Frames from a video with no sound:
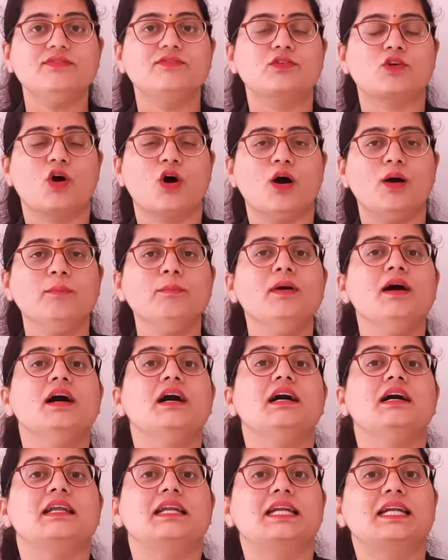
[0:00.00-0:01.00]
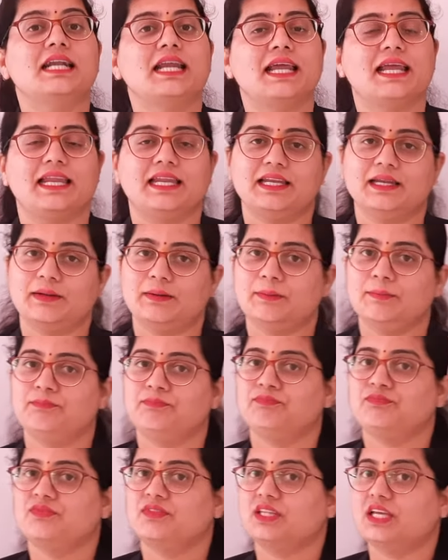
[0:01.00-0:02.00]
from
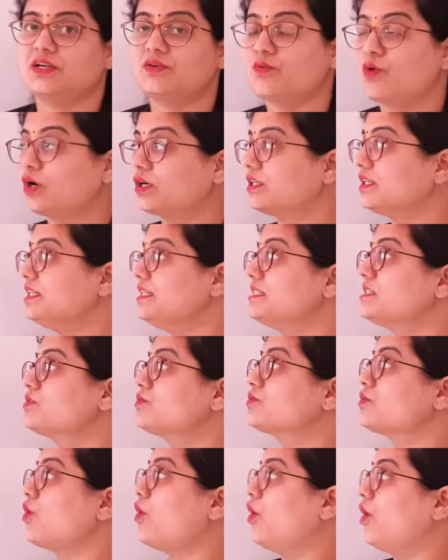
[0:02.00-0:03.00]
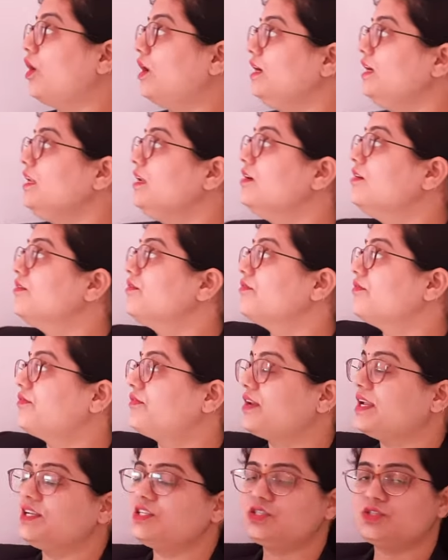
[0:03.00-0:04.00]
rain. That water is called
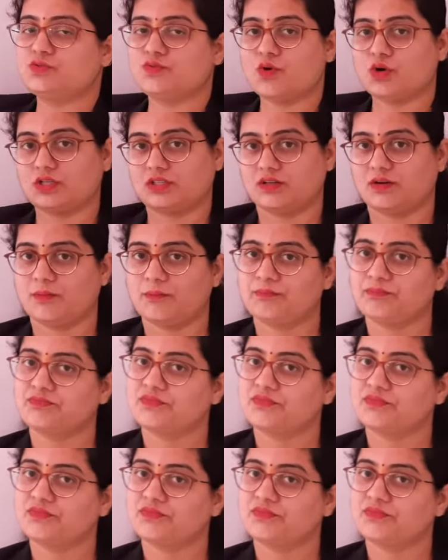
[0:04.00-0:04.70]
fresh water.